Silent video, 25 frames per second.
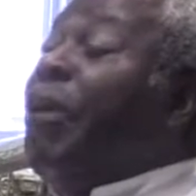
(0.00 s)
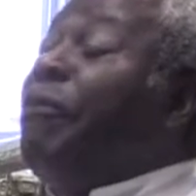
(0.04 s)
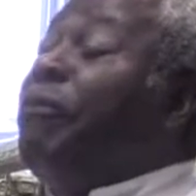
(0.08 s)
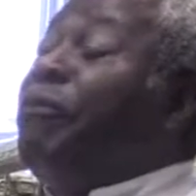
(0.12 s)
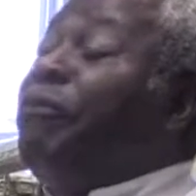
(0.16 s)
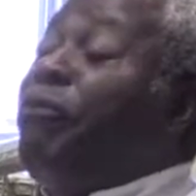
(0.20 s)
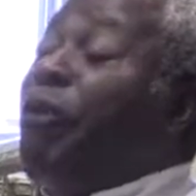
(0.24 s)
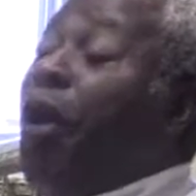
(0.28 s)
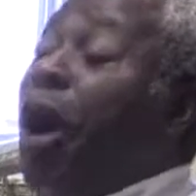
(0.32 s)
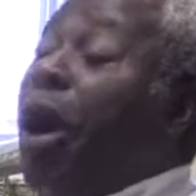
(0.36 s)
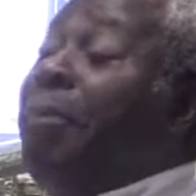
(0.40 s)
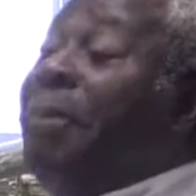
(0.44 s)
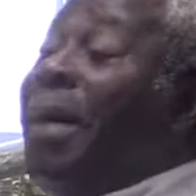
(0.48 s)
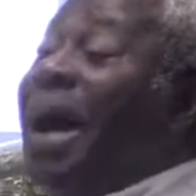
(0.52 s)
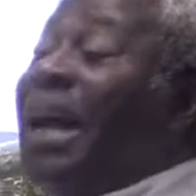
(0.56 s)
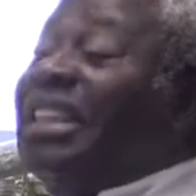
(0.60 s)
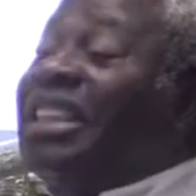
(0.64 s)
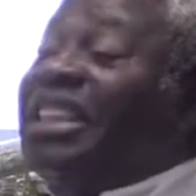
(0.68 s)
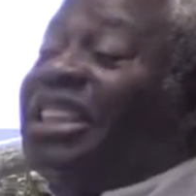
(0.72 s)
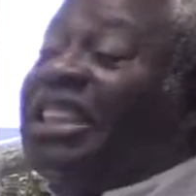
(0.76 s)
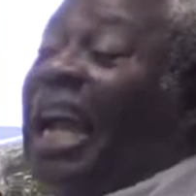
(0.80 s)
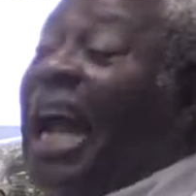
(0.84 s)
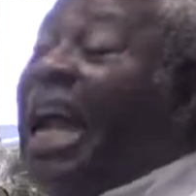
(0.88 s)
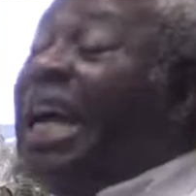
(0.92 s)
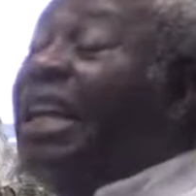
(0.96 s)
The former
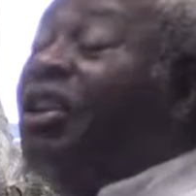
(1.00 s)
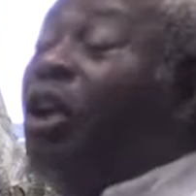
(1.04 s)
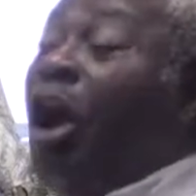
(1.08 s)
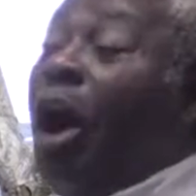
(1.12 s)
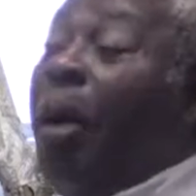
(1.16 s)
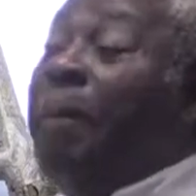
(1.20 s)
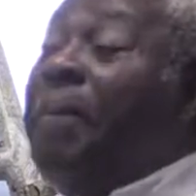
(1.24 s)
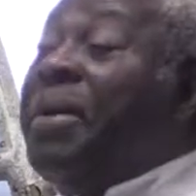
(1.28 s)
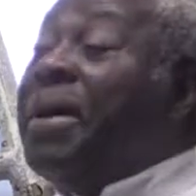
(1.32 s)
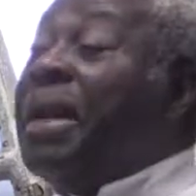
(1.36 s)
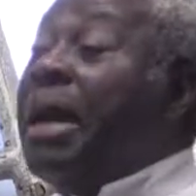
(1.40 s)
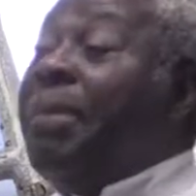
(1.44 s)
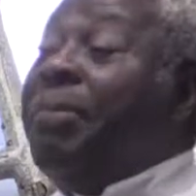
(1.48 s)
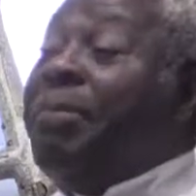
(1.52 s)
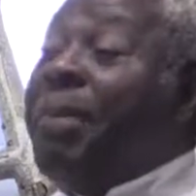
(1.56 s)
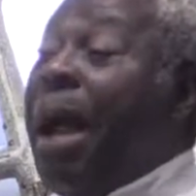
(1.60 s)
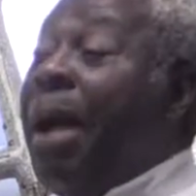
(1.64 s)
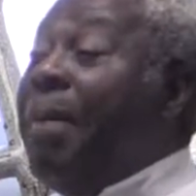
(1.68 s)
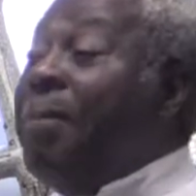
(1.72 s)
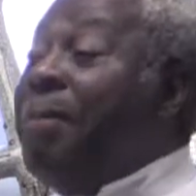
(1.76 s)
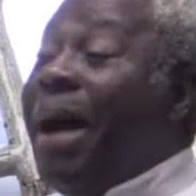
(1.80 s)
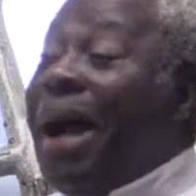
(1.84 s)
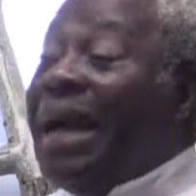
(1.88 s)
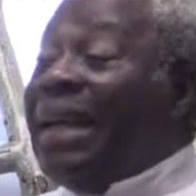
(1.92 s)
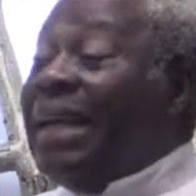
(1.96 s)
shall not be
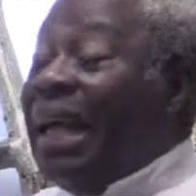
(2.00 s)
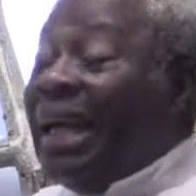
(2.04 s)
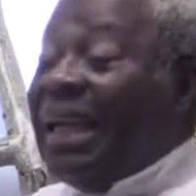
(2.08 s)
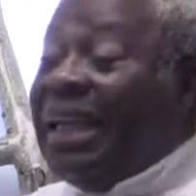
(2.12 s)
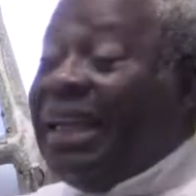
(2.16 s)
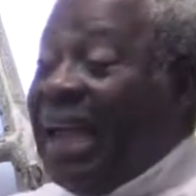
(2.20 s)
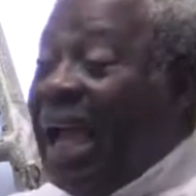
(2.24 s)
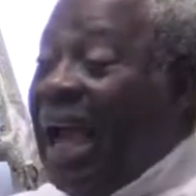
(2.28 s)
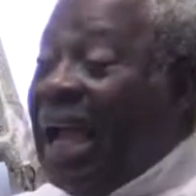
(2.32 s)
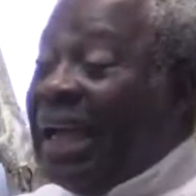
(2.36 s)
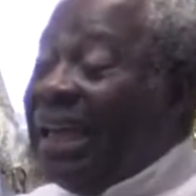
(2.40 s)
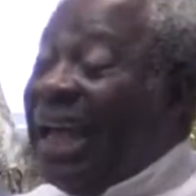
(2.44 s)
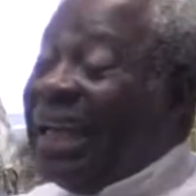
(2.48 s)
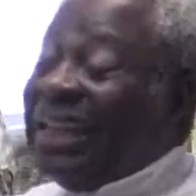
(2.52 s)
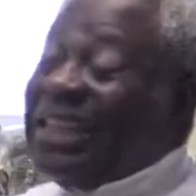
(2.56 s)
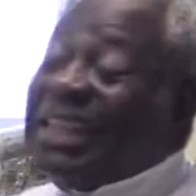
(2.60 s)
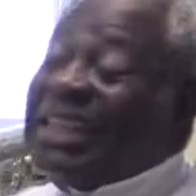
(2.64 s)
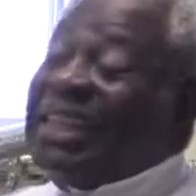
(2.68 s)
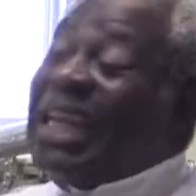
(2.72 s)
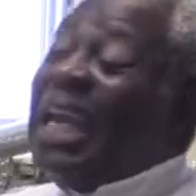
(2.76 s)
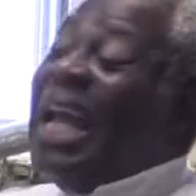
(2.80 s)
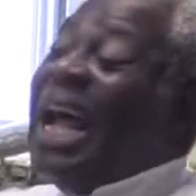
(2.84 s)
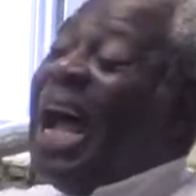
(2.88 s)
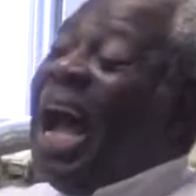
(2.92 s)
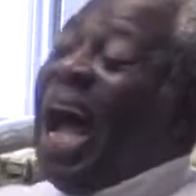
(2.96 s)
remembered again. That
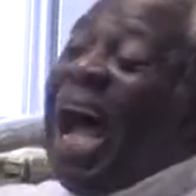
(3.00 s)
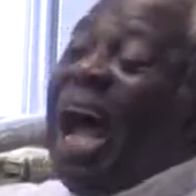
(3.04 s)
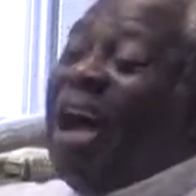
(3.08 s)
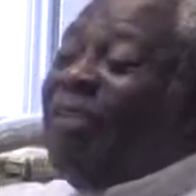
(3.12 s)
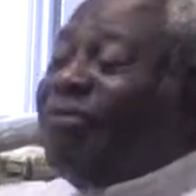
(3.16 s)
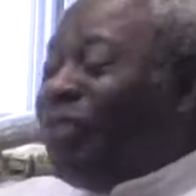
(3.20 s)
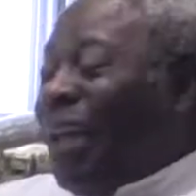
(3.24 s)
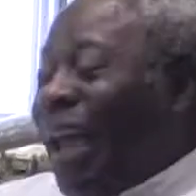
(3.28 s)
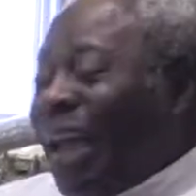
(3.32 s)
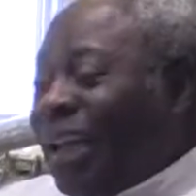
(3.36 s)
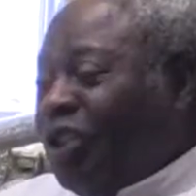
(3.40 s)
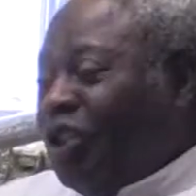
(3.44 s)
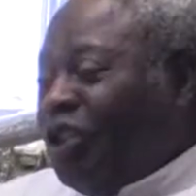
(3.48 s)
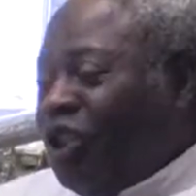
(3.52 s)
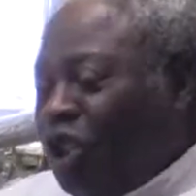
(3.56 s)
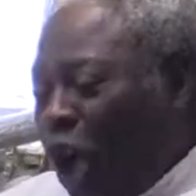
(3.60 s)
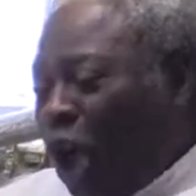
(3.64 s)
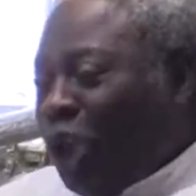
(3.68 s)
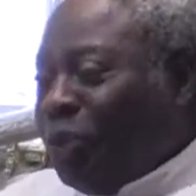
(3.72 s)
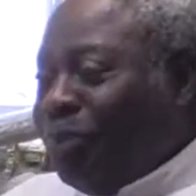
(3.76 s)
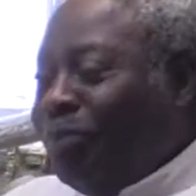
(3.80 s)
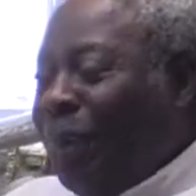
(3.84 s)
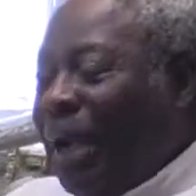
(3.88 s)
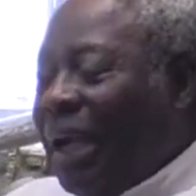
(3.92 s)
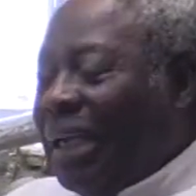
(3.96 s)
is after
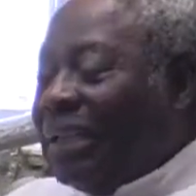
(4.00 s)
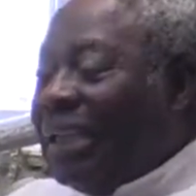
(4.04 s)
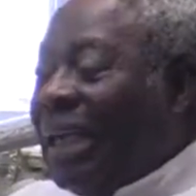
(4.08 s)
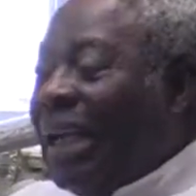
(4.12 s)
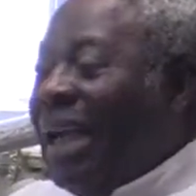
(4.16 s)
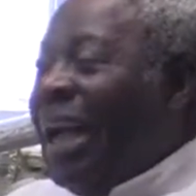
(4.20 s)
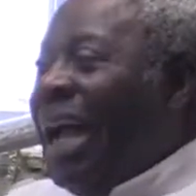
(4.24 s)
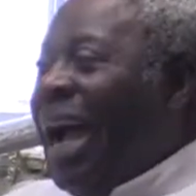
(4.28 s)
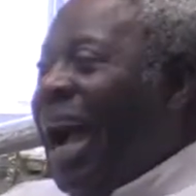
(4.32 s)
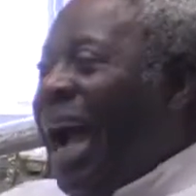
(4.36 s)
judgment.